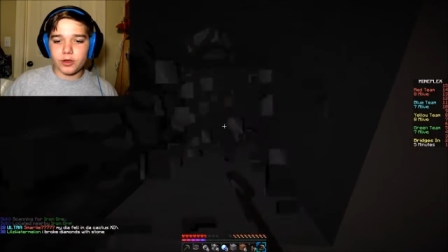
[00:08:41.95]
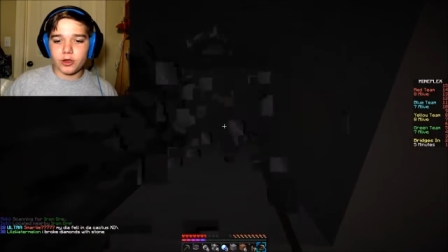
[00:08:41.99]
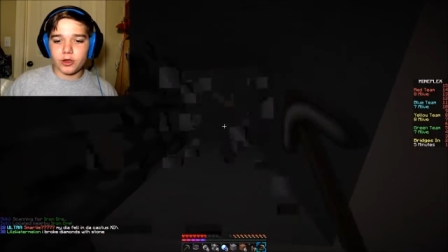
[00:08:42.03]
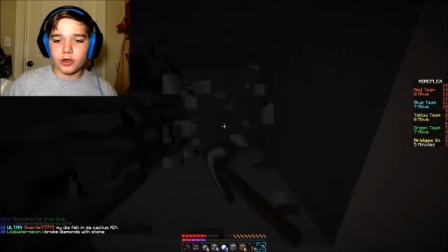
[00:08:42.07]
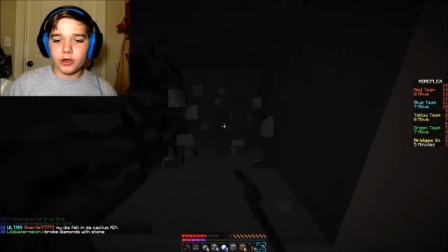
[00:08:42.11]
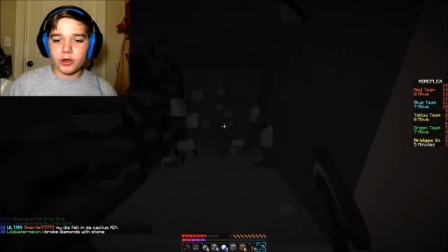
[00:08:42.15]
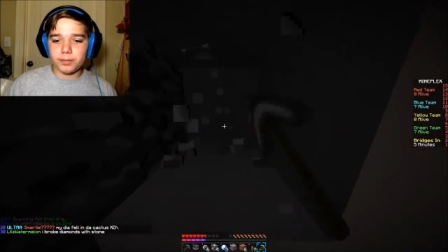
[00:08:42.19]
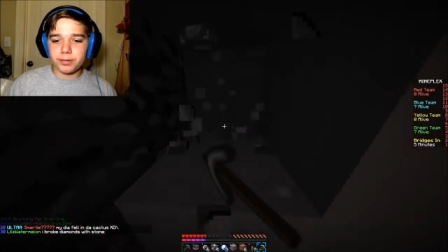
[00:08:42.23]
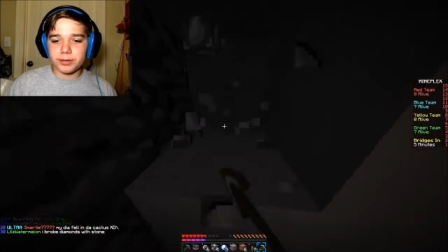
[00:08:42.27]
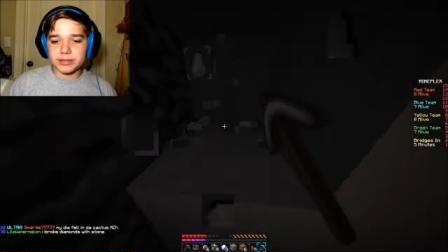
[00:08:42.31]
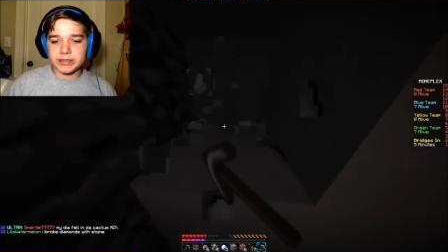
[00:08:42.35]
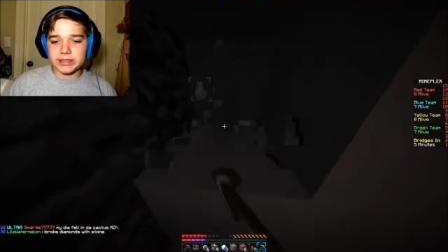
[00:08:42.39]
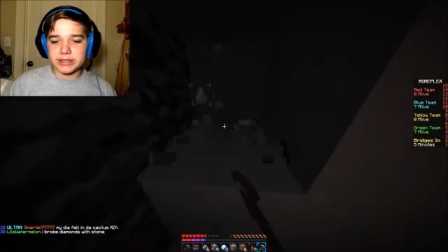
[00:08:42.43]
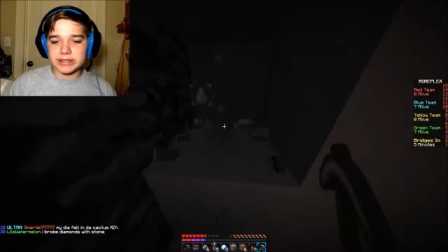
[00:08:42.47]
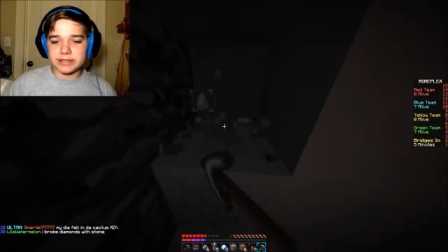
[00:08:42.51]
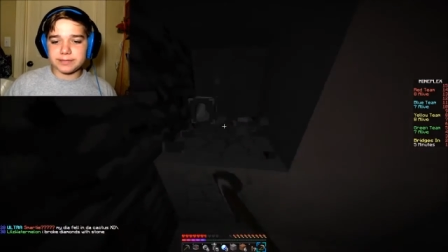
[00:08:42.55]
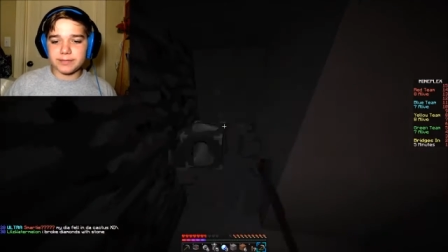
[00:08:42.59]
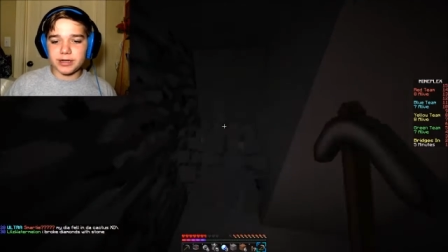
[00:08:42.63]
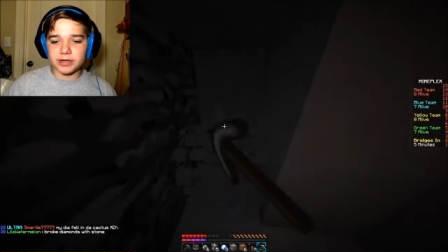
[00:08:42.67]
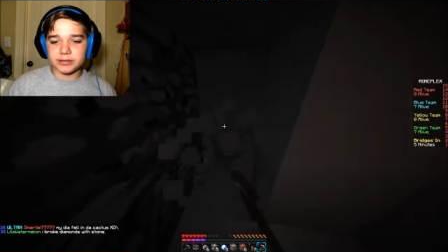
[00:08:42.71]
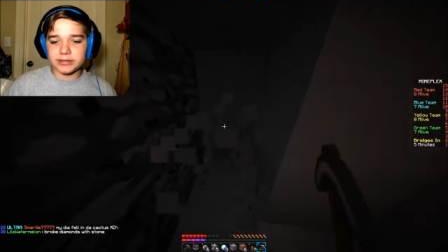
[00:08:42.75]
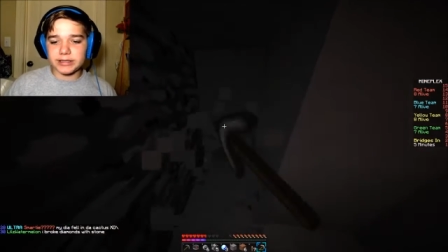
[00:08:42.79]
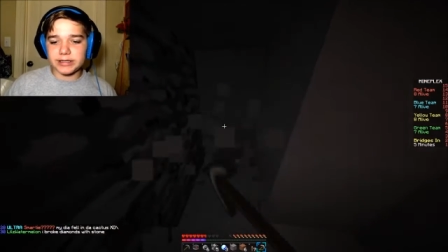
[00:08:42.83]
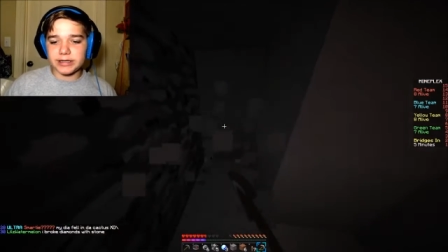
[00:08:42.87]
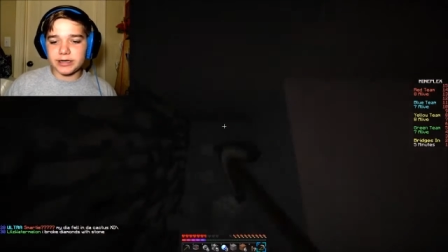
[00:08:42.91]
Go put this
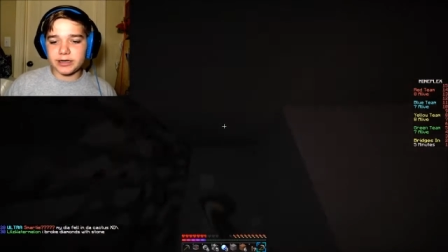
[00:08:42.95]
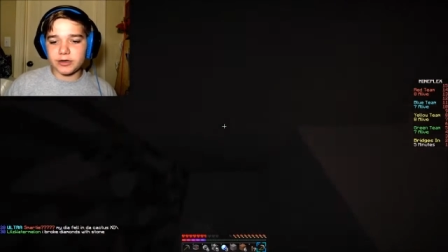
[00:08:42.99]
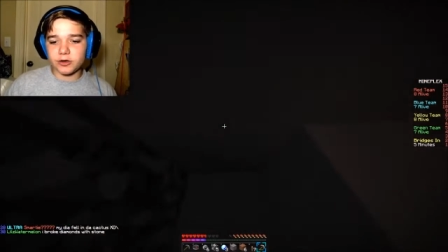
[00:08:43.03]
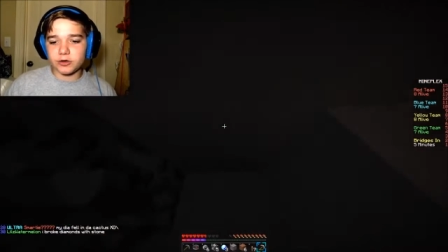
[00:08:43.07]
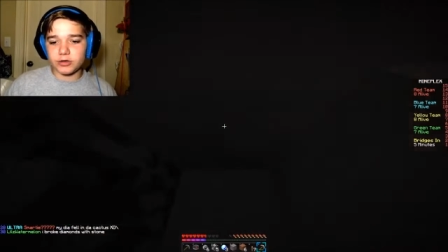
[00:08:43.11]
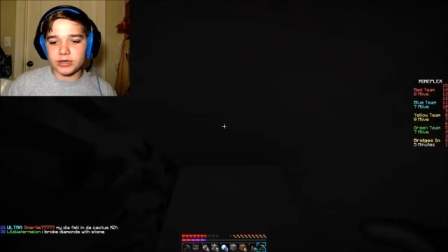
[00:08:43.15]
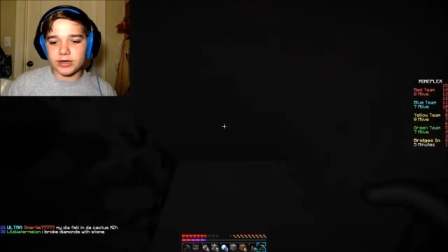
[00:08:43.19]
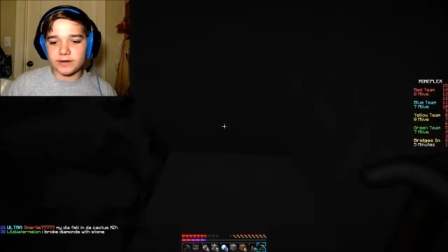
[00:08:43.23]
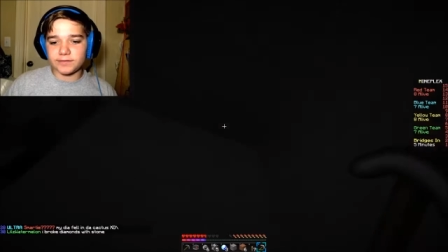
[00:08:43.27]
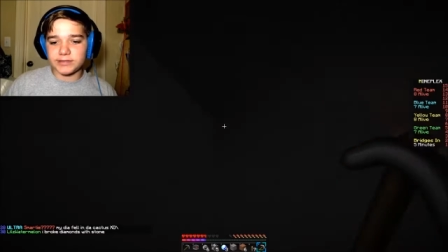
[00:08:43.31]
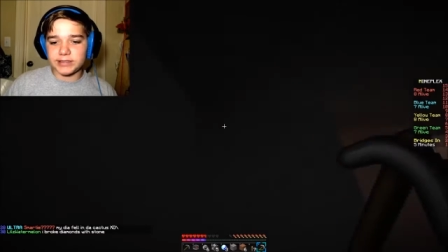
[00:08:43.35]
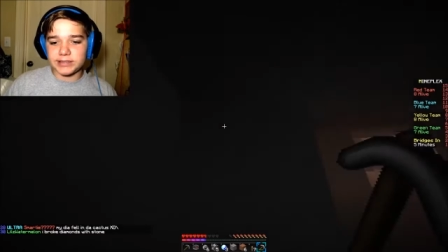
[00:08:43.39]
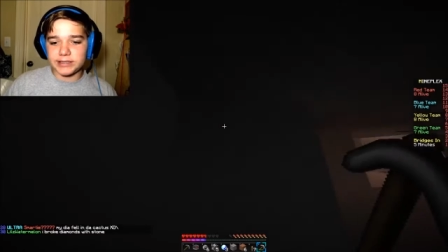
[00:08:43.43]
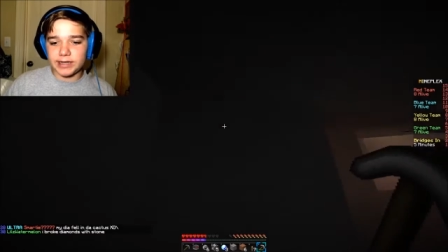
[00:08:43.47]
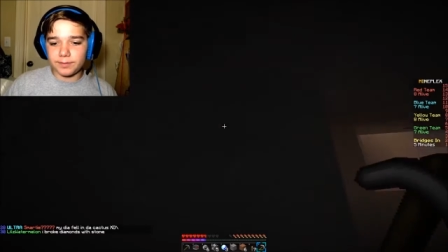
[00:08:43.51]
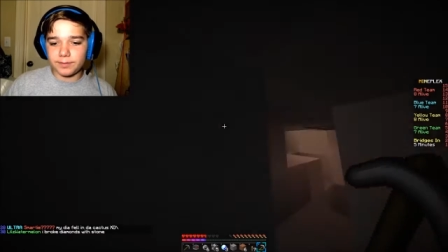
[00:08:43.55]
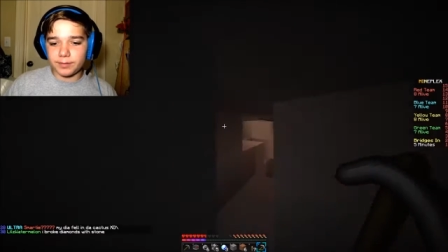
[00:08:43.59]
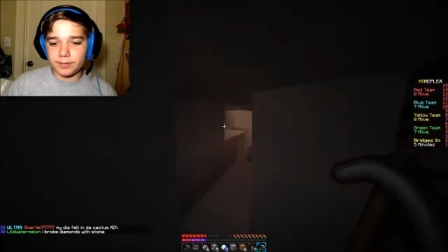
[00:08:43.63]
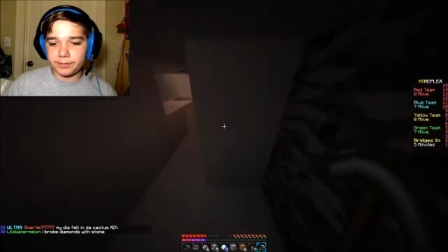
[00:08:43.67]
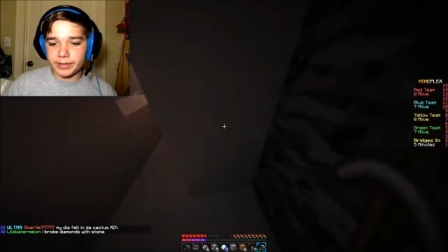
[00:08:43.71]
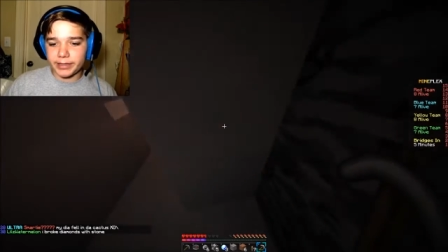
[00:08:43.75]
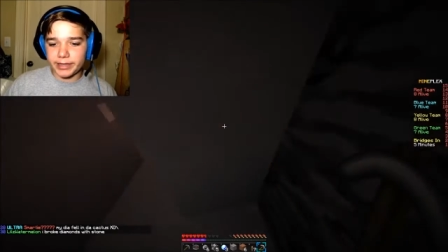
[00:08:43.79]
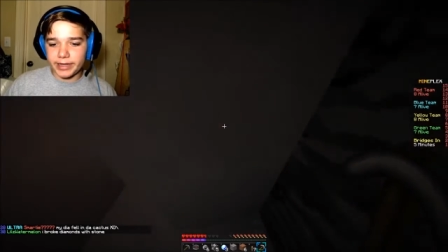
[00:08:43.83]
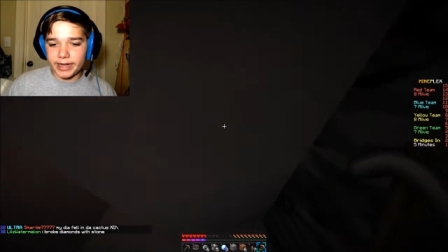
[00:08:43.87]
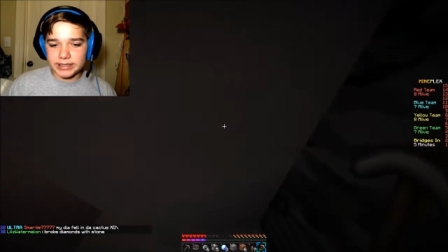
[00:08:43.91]
smelted and go craft a
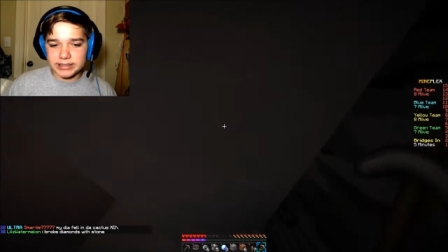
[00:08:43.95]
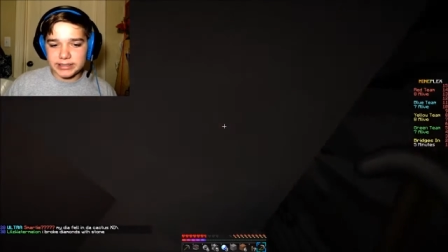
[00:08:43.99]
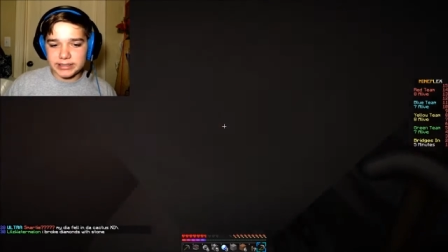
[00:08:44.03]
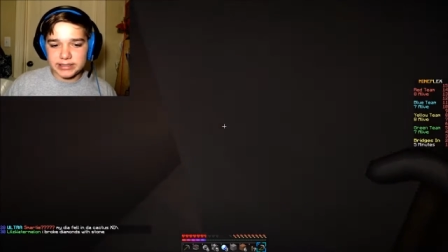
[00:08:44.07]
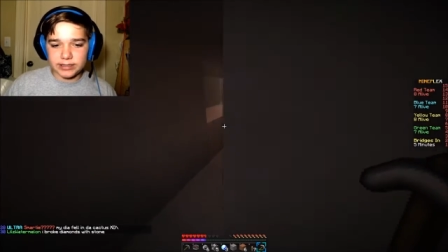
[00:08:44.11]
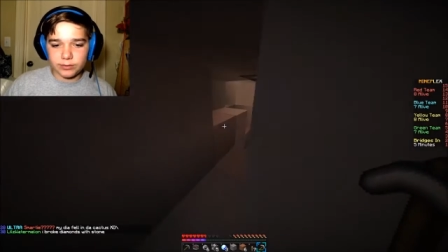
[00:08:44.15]
diamond pickaxe.